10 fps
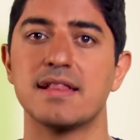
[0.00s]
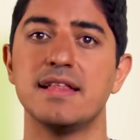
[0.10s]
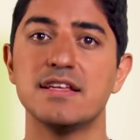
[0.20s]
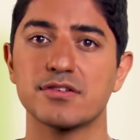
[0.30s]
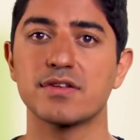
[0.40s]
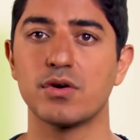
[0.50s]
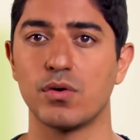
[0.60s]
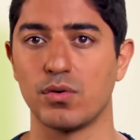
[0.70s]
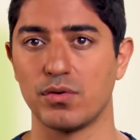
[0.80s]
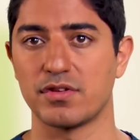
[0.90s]
These are the
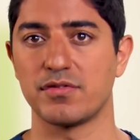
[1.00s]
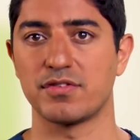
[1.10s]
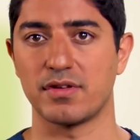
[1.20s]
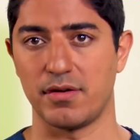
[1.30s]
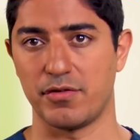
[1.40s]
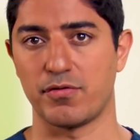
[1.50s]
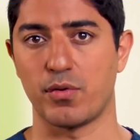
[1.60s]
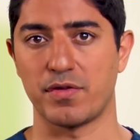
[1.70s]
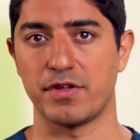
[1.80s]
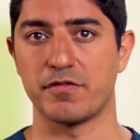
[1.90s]
goals of the
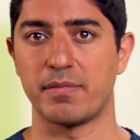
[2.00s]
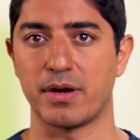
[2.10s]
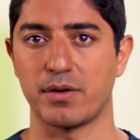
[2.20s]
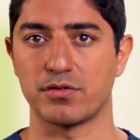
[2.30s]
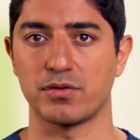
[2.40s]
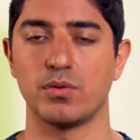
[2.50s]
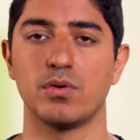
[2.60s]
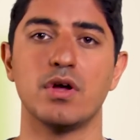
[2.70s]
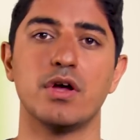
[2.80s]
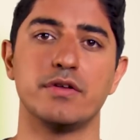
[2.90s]
fourth year of medical school.
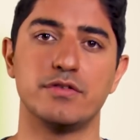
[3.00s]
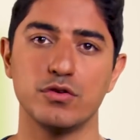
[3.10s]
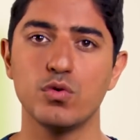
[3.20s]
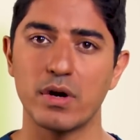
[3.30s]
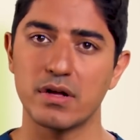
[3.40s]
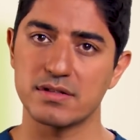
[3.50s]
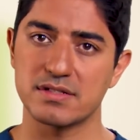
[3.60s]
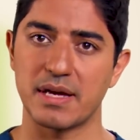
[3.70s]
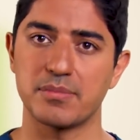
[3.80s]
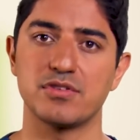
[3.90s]
Do well in
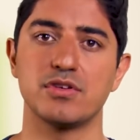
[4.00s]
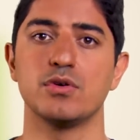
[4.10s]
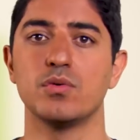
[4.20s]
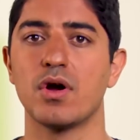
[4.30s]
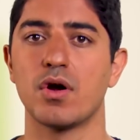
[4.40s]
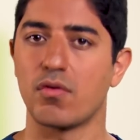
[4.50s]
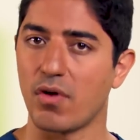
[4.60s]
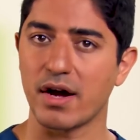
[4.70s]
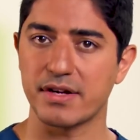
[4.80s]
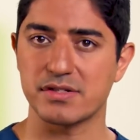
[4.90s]
Step 2,
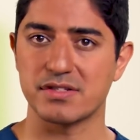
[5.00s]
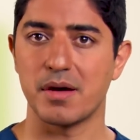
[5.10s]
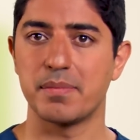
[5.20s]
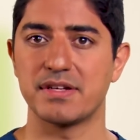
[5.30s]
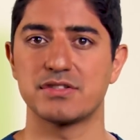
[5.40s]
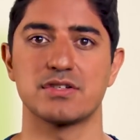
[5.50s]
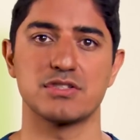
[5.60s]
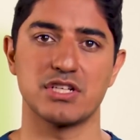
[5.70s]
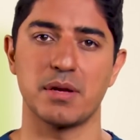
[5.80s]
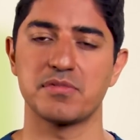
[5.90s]
rock your
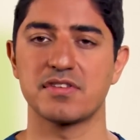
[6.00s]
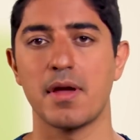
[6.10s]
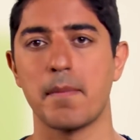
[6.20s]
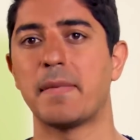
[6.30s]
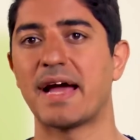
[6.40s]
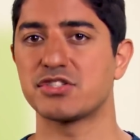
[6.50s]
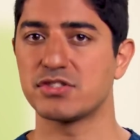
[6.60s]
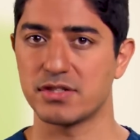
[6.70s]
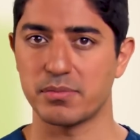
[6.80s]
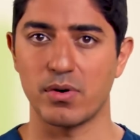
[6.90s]
sub-internships, match
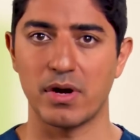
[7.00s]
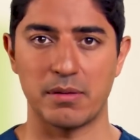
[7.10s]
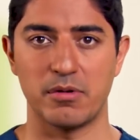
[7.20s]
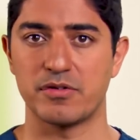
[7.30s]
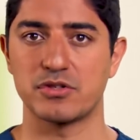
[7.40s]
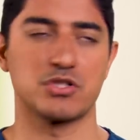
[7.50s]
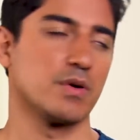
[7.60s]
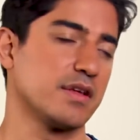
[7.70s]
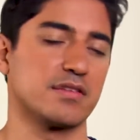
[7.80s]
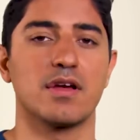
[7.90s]
into the program of your
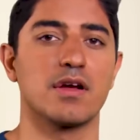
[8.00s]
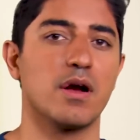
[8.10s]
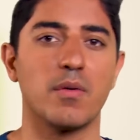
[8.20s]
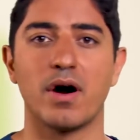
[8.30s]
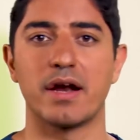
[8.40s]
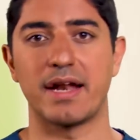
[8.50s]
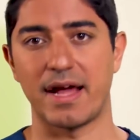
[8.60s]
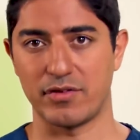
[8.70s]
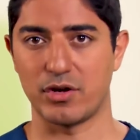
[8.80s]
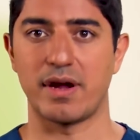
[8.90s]
choice, go on and
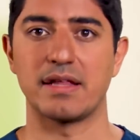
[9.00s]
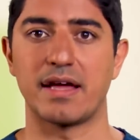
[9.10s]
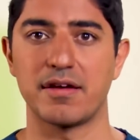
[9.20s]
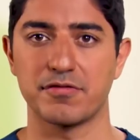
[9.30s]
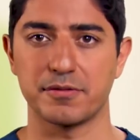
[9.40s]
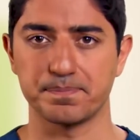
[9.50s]
have a great life.